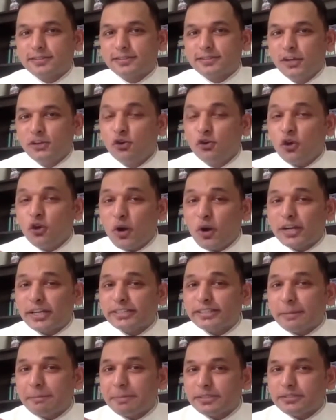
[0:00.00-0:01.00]
You know what is
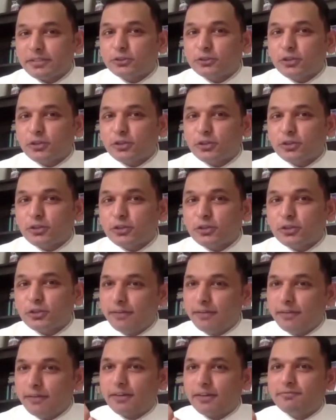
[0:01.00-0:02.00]
the business of sales?
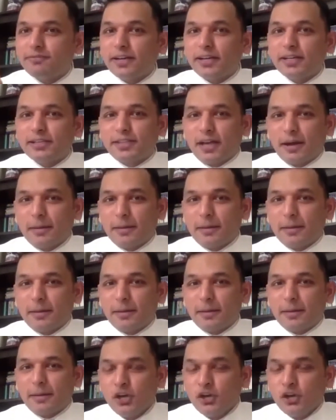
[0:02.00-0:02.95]
I will give one example.